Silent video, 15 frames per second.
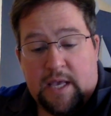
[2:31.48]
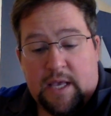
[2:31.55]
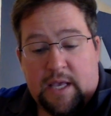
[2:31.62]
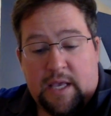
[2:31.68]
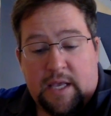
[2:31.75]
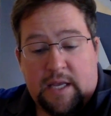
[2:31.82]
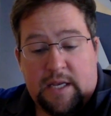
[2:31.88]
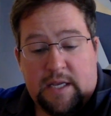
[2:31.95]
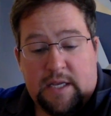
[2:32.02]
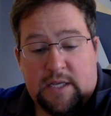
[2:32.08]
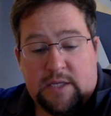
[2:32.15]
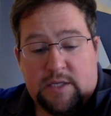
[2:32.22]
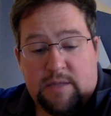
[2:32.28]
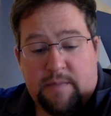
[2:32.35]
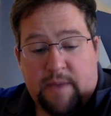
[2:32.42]
In
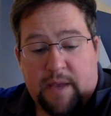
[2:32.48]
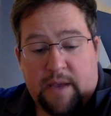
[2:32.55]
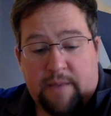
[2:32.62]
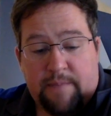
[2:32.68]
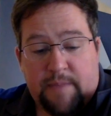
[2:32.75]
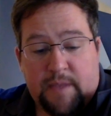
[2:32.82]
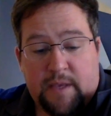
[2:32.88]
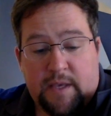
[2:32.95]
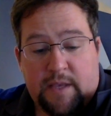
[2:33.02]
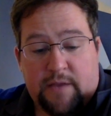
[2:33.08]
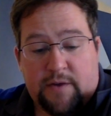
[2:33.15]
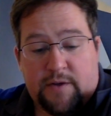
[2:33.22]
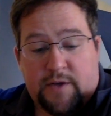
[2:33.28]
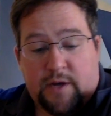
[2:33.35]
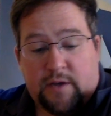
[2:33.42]
each debate,
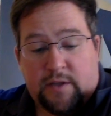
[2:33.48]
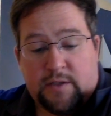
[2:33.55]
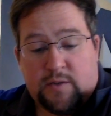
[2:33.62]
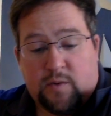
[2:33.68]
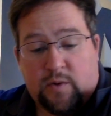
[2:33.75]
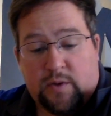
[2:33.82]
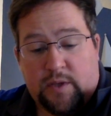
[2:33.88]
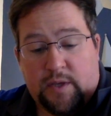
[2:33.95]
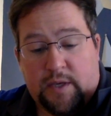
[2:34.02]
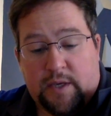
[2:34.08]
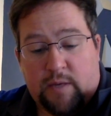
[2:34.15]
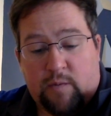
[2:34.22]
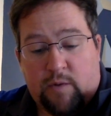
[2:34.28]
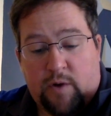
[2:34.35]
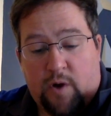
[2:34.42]
either Douglas or
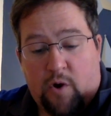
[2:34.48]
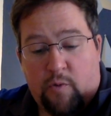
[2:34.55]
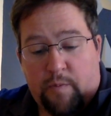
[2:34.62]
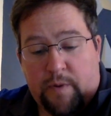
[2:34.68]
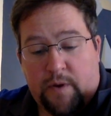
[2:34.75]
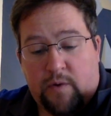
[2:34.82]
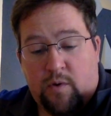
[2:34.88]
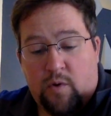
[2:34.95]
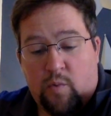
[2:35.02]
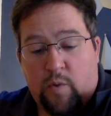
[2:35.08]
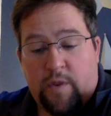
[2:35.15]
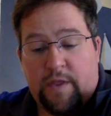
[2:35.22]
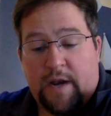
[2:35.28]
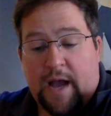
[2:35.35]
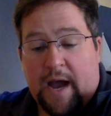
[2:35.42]
Lincoln would open
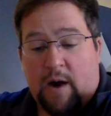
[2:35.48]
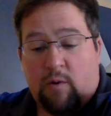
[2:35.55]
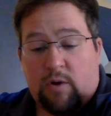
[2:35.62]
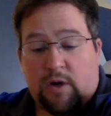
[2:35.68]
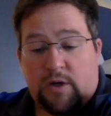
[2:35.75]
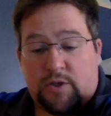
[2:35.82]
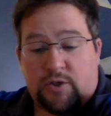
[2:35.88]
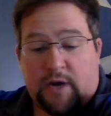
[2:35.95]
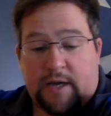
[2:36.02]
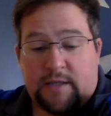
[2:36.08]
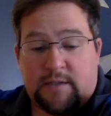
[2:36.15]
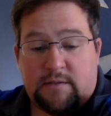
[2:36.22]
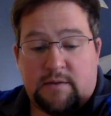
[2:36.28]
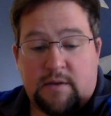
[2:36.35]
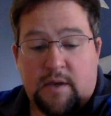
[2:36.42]
with an hour
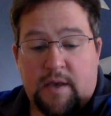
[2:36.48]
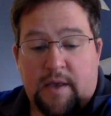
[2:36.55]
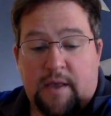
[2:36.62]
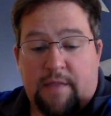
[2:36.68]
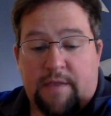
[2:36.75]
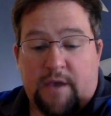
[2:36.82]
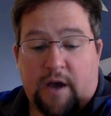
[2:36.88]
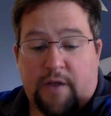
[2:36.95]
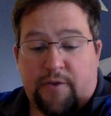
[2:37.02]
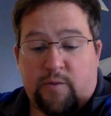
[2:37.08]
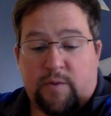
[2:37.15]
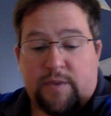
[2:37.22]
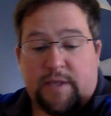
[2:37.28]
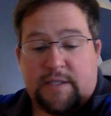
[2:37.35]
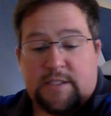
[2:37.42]
address. The other
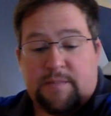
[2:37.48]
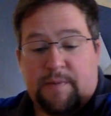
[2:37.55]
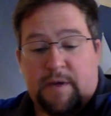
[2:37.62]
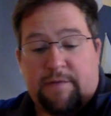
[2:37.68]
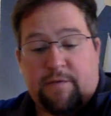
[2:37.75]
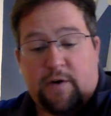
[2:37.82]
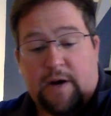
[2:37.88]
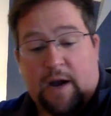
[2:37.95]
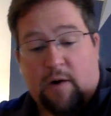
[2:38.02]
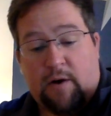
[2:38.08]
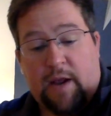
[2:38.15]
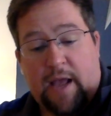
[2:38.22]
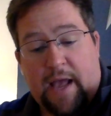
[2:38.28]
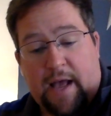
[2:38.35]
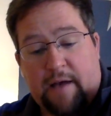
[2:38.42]
would then speak for an hour and
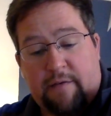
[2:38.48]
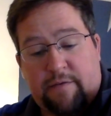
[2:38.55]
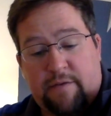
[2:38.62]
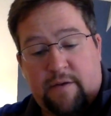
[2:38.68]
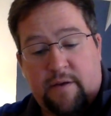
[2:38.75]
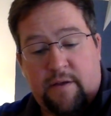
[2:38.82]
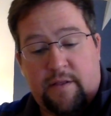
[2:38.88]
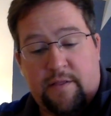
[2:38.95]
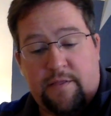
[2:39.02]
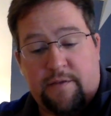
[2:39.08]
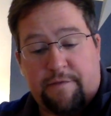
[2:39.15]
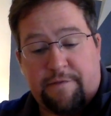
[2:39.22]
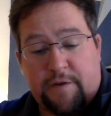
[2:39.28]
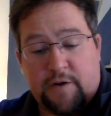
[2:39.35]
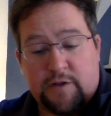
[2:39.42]
a half. The
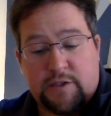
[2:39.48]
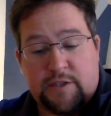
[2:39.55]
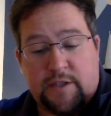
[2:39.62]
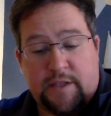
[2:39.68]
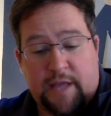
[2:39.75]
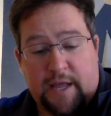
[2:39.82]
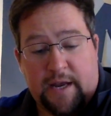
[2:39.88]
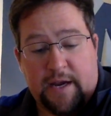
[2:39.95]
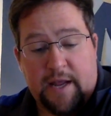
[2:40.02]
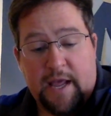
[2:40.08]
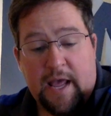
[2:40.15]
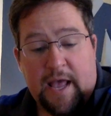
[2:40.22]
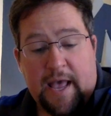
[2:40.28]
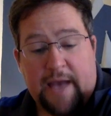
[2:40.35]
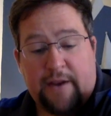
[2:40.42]
first then
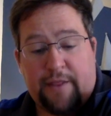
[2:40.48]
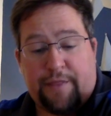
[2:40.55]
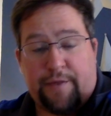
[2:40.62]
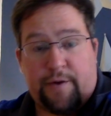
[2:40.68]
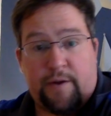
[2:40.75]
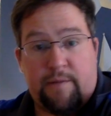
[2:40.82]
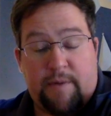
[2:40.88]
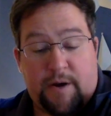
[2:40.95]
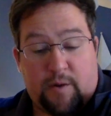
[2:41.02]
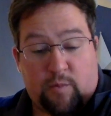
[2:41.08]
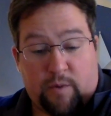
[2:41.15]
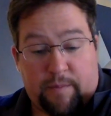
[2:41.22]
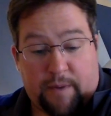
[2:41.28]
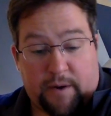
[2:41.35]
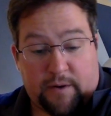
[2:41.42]
had a 30-minute
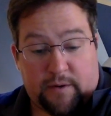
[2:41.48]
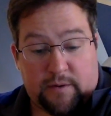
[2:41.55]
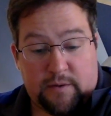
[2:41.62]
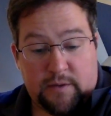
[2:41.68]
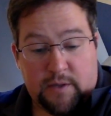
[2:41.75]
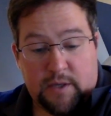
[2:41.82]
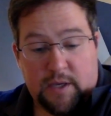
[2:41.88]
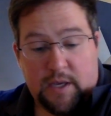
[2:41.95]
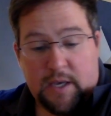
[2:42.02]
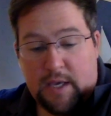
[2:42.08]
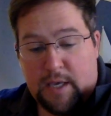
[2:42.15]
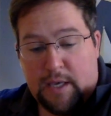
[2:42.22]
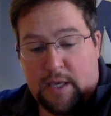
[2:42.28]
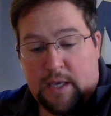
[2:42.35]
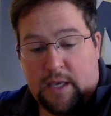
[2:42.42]
rebuttal.
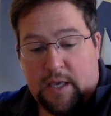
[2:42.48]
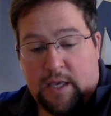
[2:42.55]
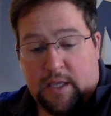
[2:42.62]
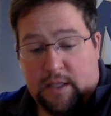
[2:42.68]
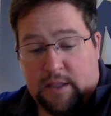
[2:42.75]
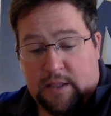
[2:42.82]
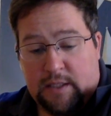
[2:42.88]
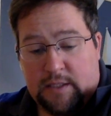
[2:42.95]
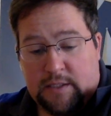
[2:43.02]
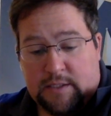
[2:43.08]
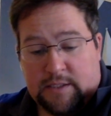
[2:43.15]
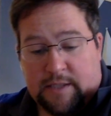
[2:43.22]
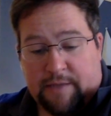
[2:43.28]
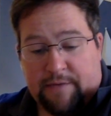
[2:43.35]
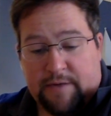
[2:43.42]
In the
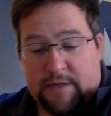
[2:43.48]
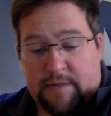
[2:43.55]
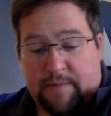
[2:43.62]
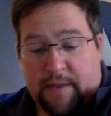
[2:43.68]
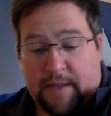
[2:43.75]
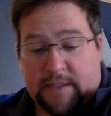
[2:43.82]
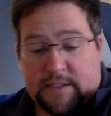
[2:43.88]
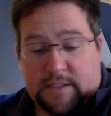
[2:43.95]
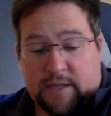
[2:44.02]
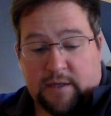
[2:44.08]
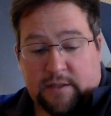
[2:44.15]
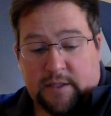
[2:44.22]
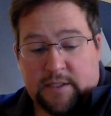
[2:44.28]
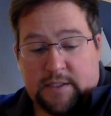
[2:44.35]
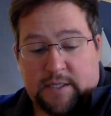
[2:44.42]
7 debates,
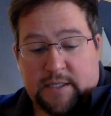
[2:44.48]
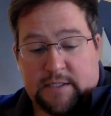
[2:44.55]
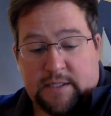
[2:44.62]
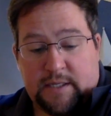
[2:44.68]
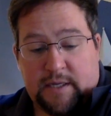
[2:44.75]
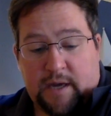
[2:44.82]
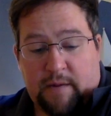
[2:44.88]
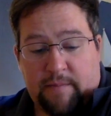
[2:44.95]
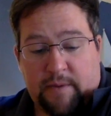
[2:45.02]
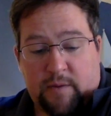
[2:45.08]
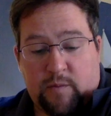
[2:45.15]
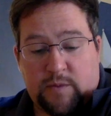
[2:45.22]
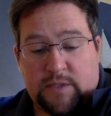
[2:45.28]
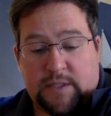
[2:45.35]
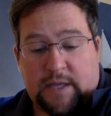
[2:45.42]
Douglas, as an incumbent,
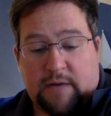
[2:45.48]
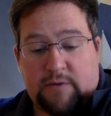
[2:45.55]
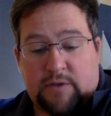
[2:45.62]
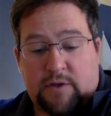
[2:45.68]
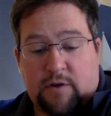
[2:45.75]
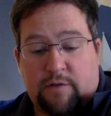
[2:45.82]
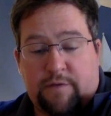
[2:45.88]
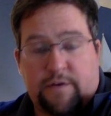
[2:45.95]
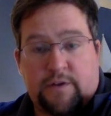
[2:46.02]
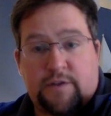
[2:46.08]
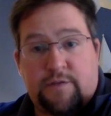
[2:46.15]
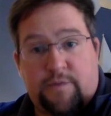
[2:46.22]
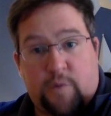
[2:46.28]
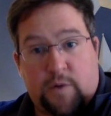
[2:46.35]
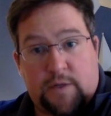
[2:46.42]
was allowed to go first
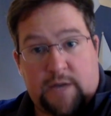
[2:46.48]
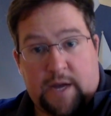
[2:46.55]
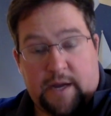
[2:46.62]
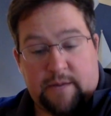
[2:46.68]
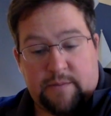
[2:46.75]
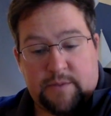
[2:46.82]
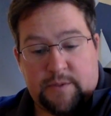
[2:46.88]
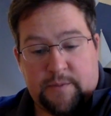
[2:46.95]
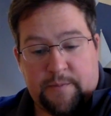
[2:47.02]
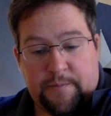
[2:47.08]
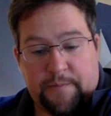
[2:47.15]
4 times.